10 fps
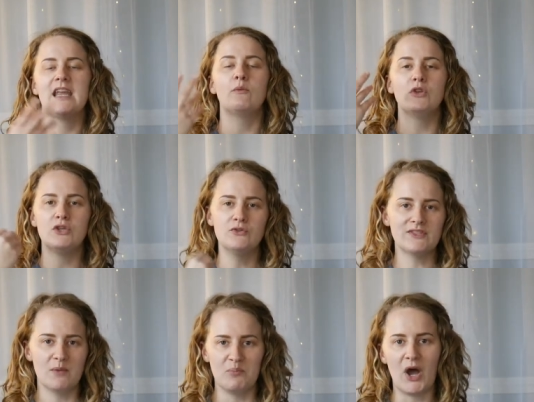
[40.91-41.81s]
And we use
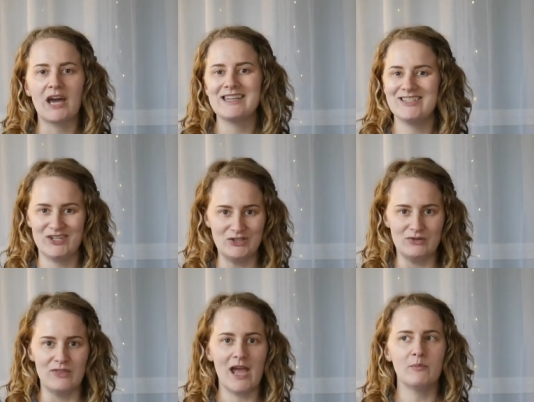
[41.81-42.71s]
the body to
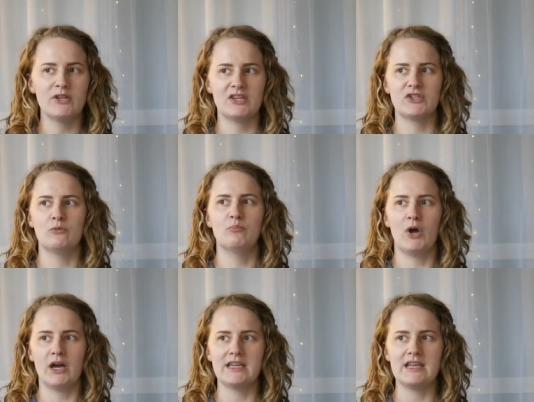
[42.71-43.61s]
do that because your
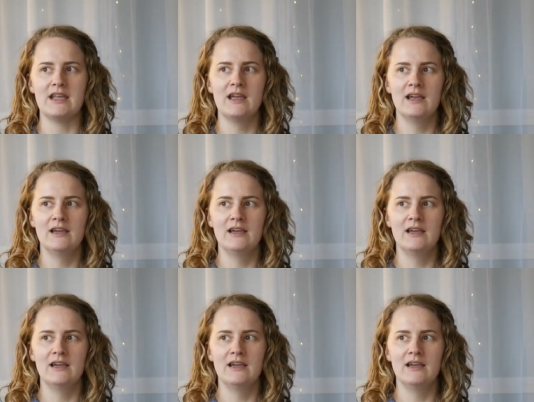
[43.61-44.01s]
body,